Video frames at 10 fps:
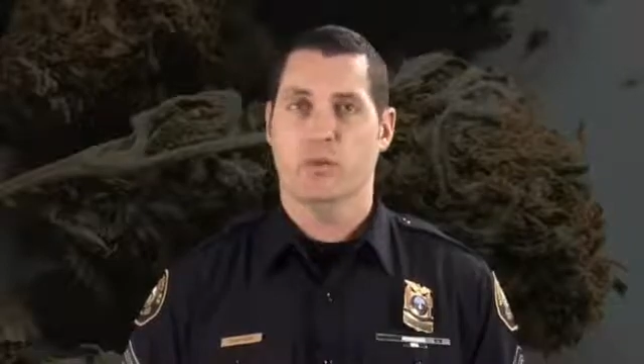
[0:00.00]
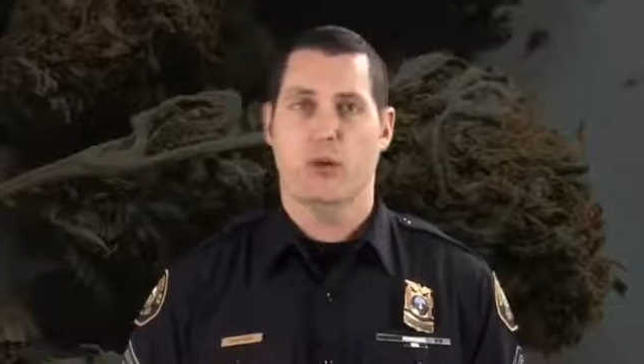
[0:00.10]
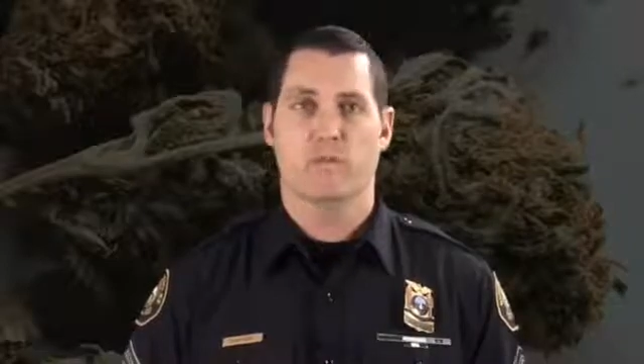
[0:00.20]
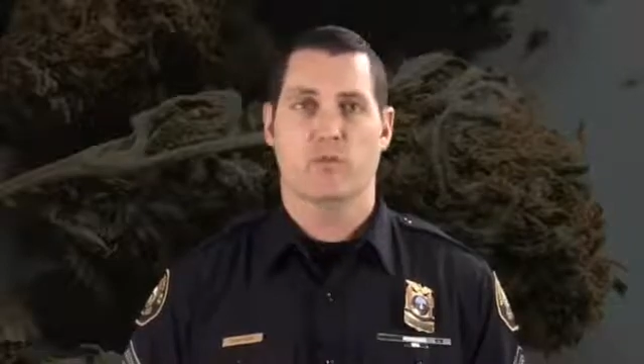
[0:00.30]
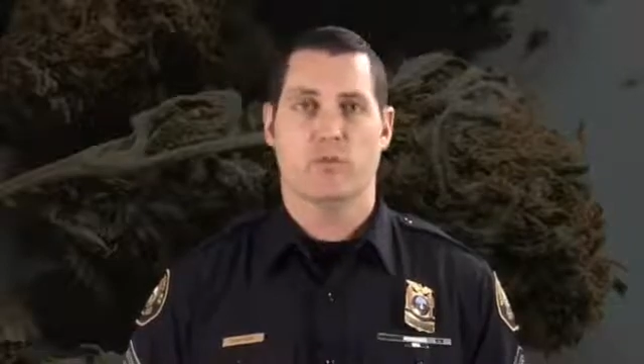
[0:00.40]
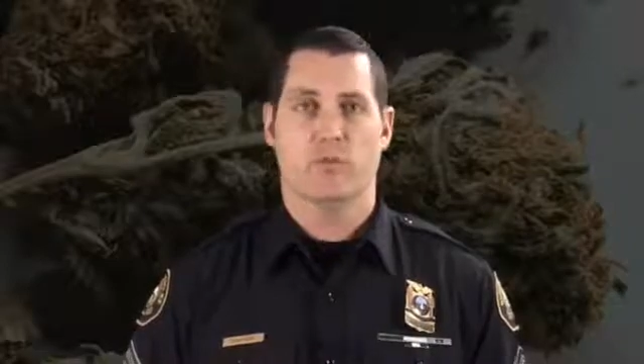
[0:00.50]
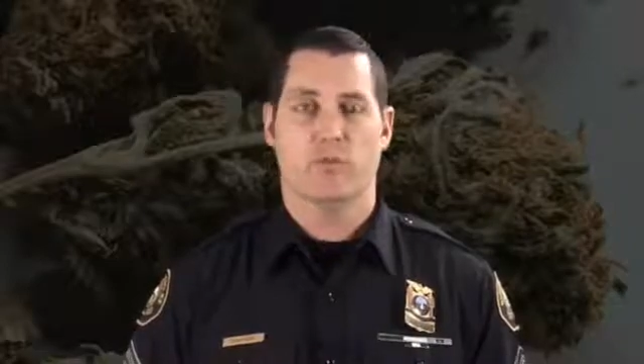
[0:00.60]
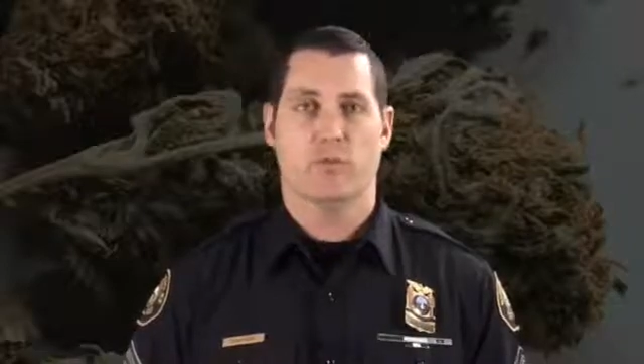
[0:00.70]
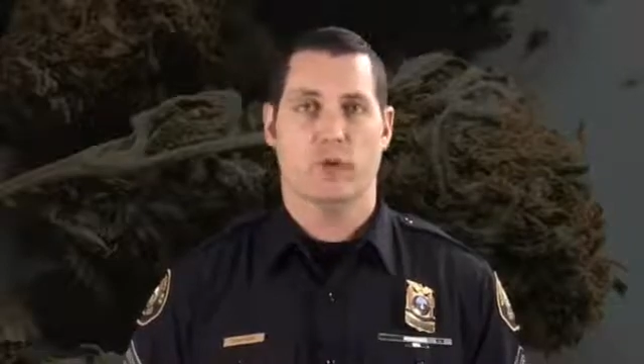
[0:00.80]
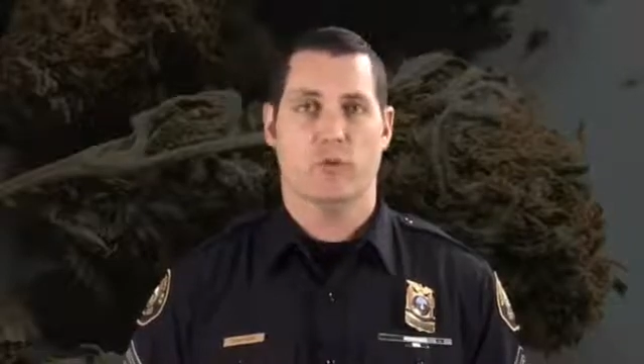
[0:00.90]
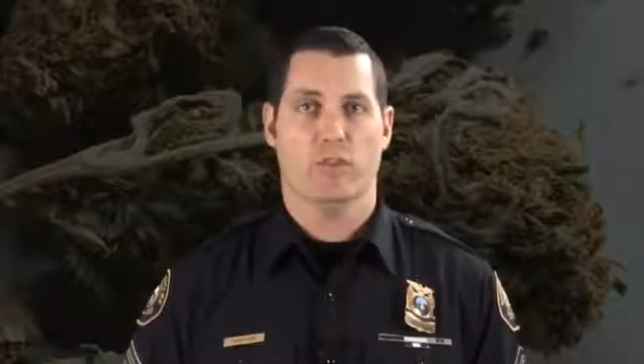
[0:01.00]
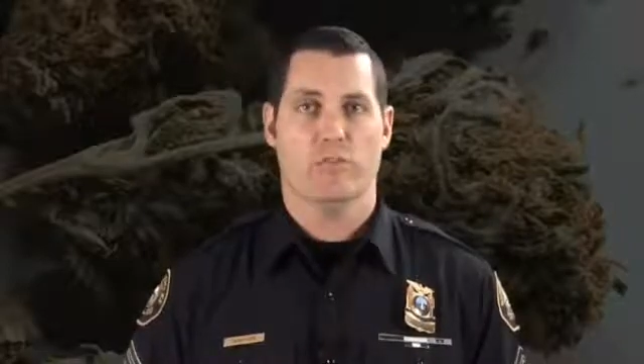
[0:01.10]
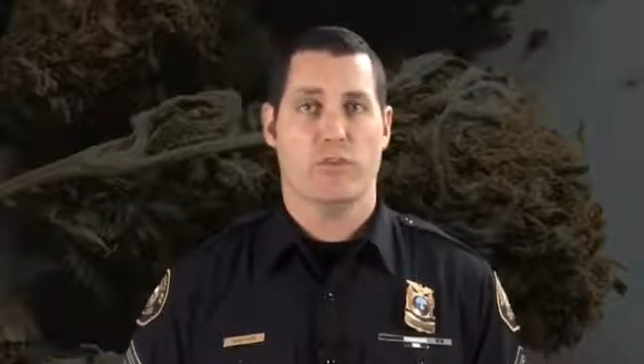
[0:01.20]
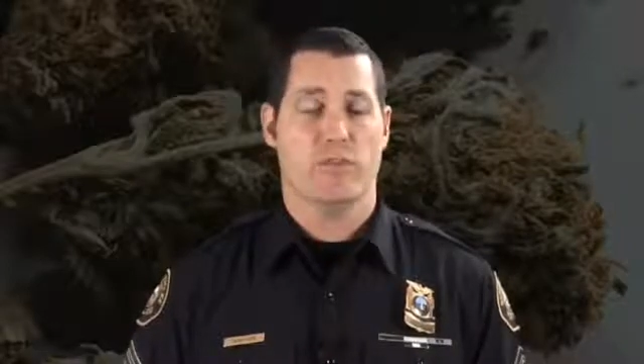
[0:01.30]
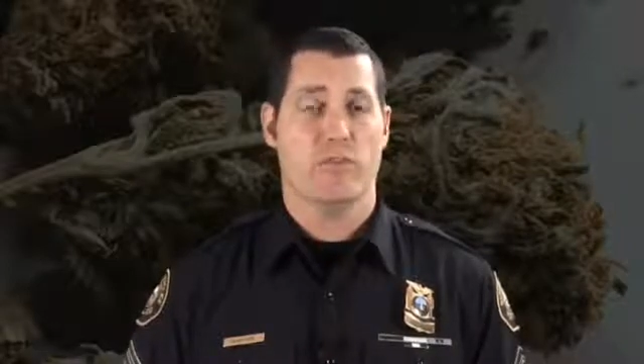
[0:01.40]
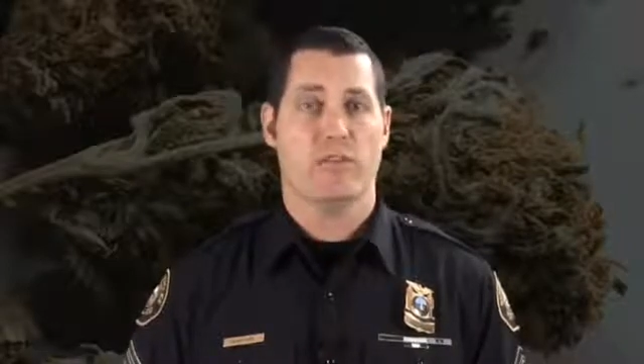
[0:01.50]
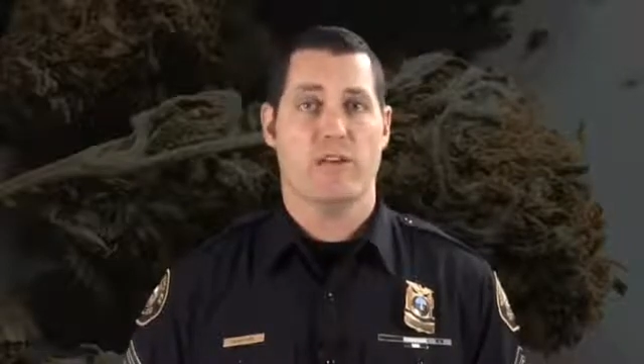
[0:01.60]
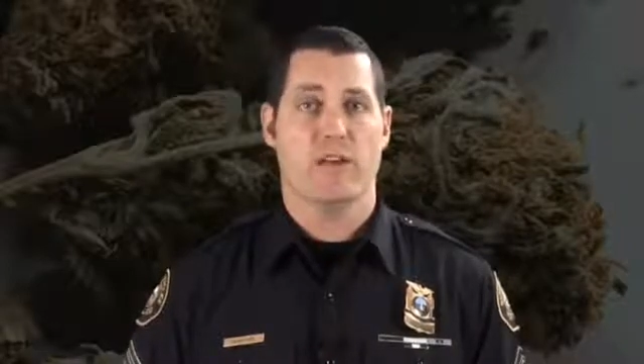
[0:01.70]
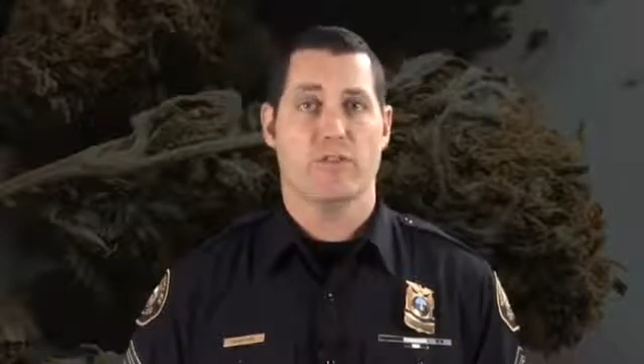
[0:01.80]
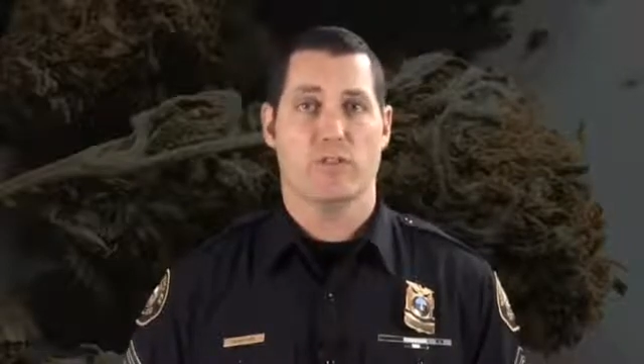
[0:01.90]
law enforcement priority for
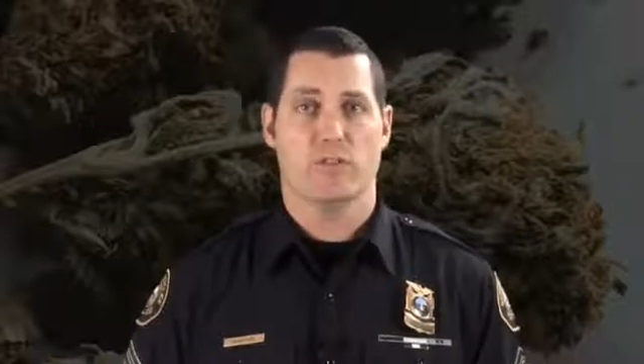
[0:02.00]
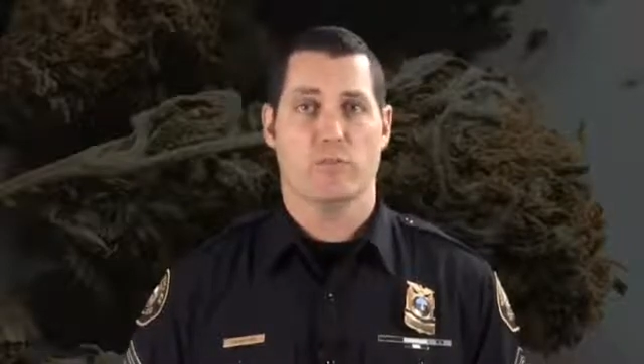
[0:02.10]
35 years